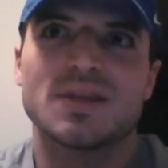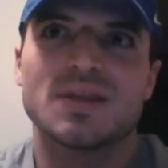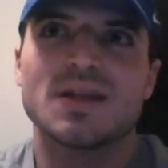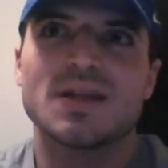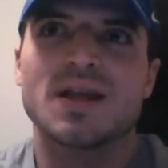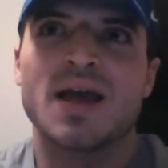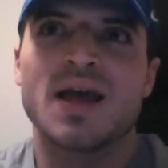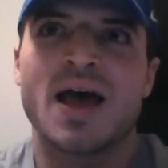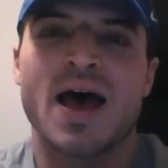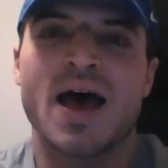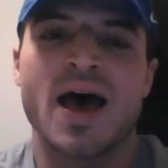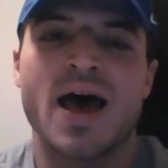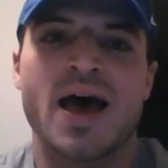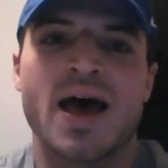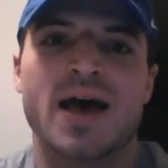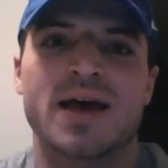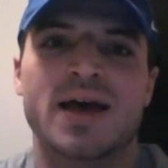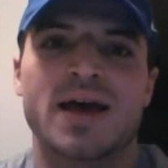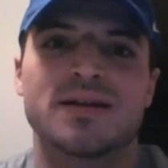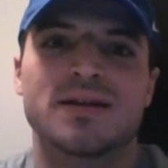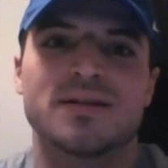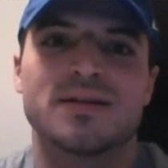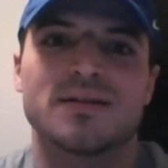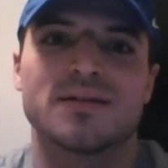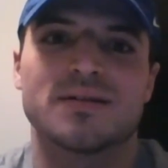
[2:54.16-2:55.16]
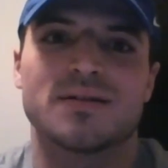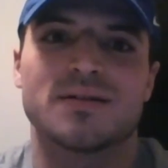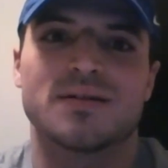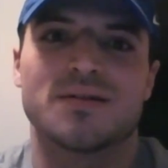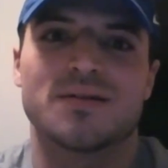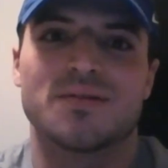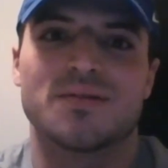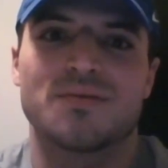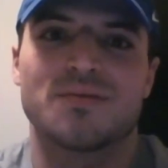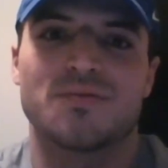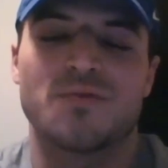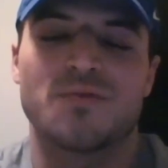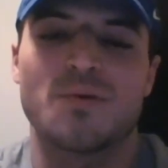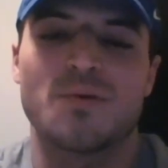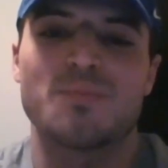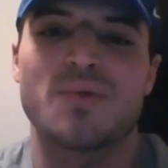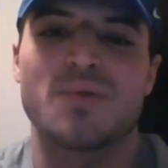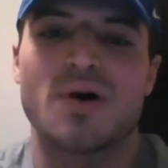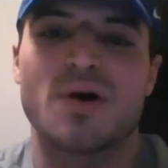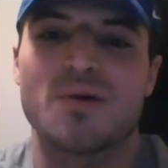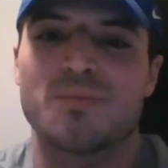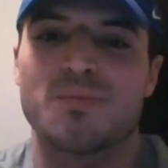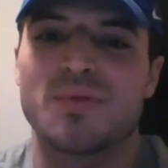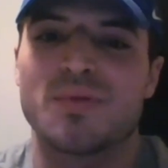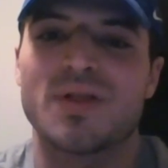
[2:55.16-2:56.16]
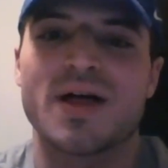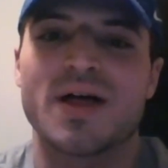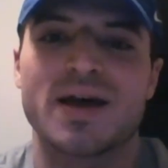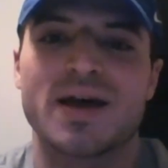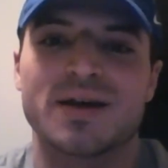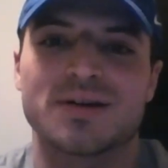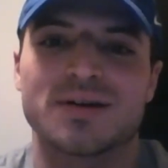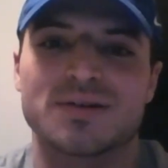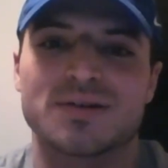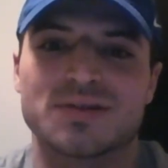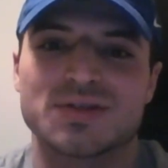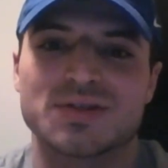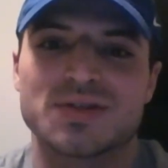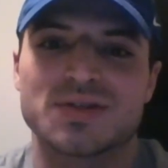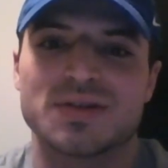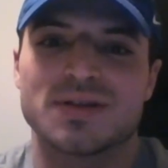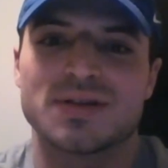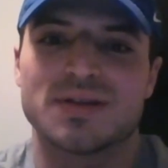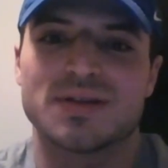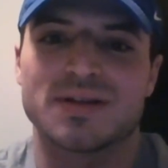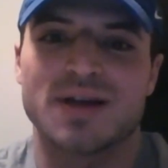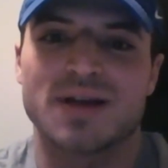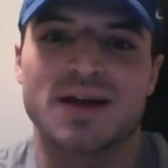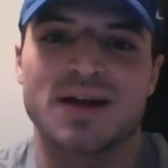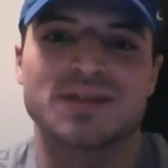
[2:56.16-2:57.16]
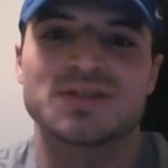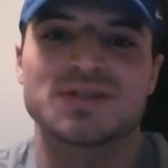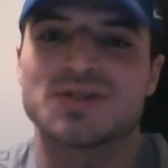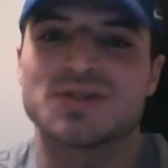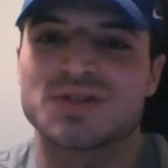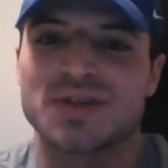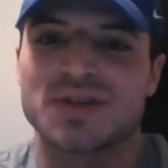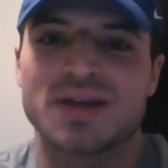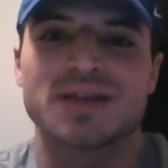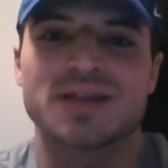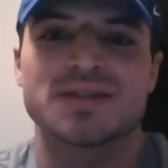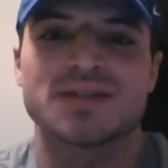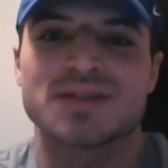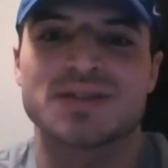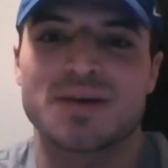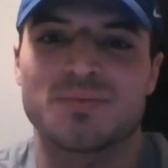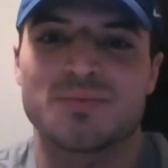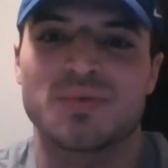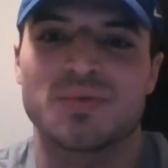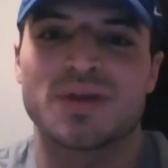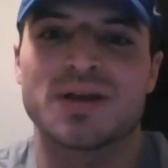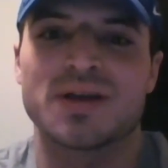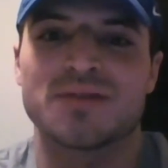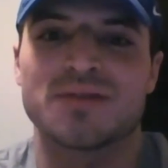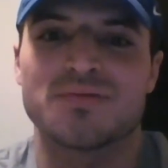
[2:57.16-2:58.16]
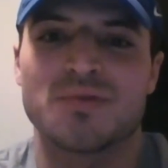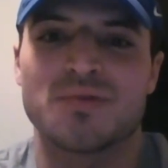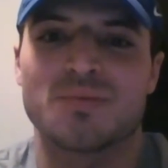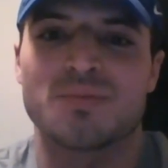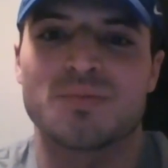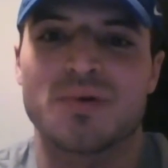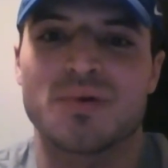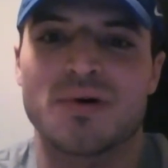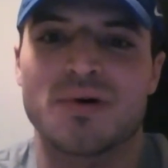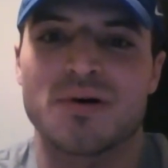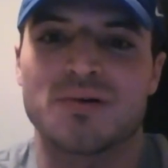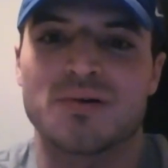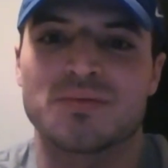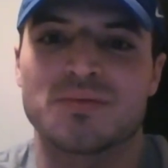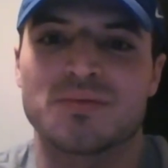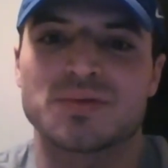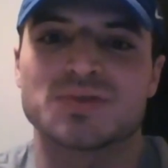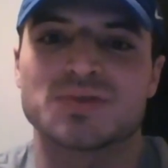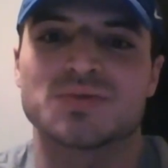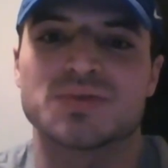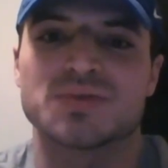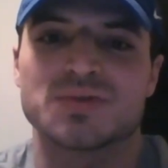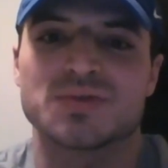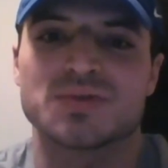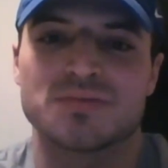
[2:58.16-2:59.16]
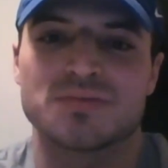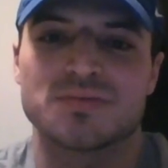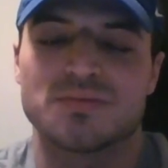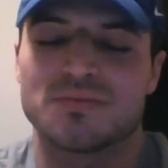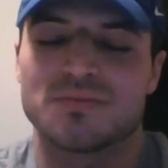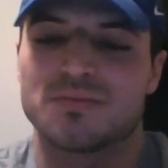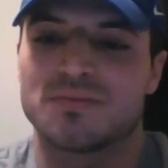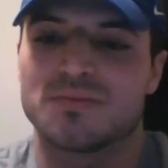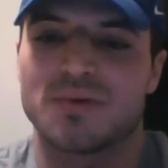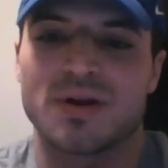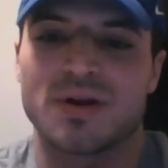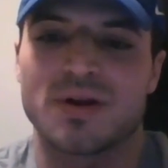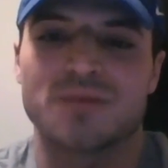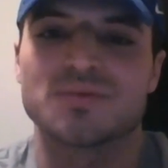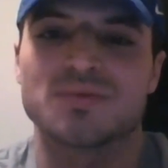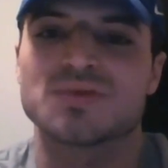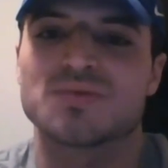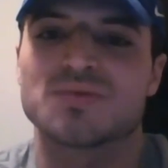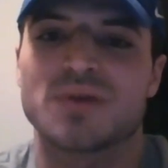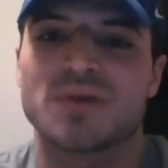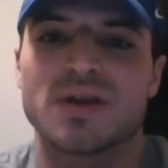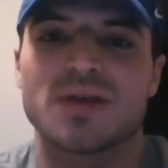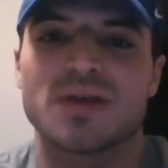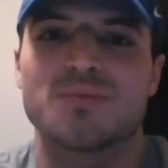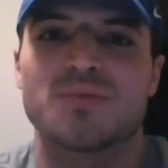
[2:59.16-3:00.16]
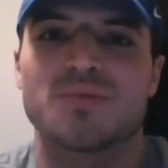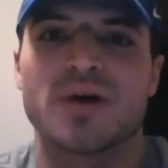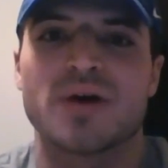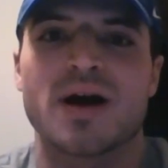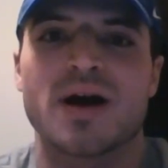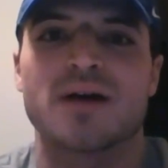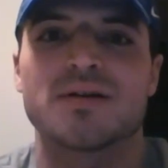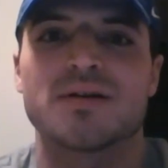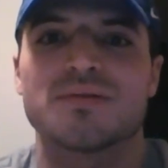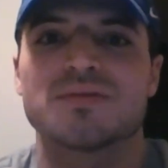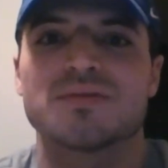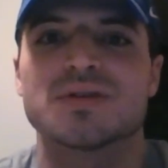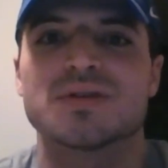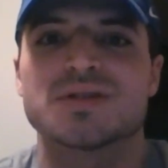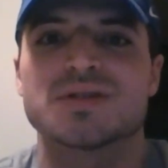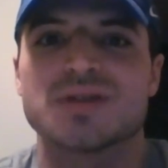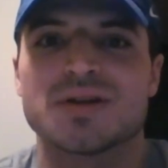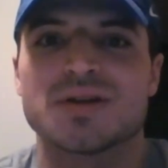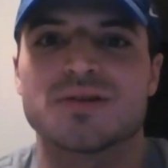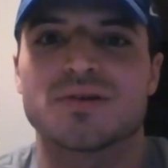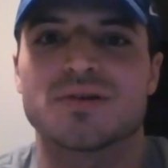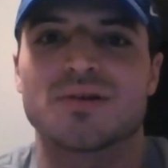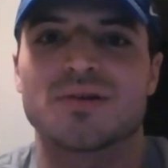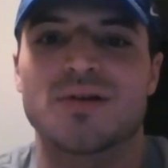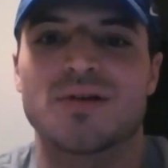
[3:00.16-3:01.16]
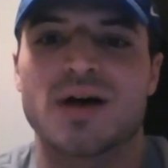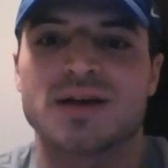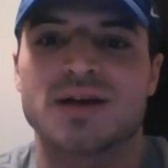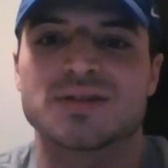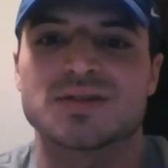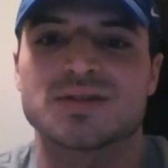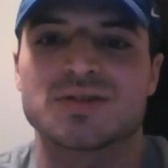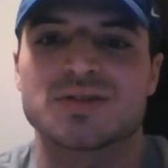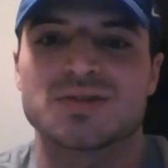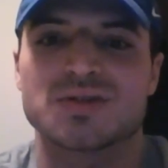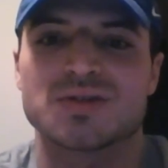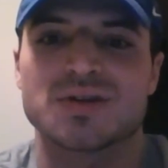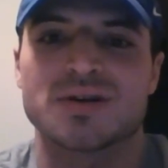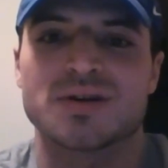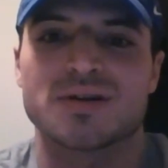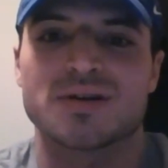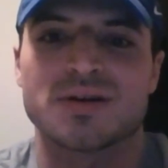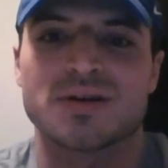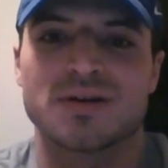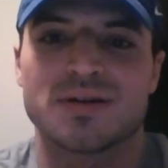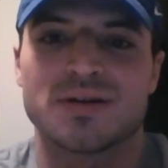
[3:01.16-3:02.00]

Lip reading: had football players, not just kids that played football, which was what I was really proud of the senior class this year.